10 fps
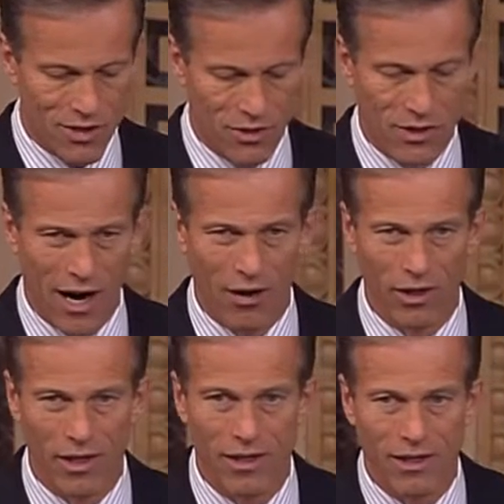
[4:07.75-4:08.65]

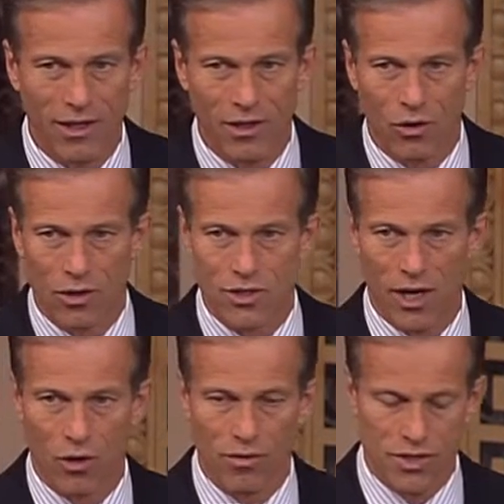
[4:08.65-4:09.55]
entirely or
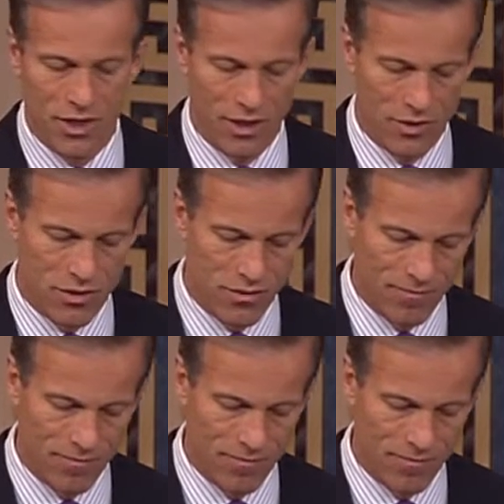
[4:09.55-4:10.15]
sent overseas.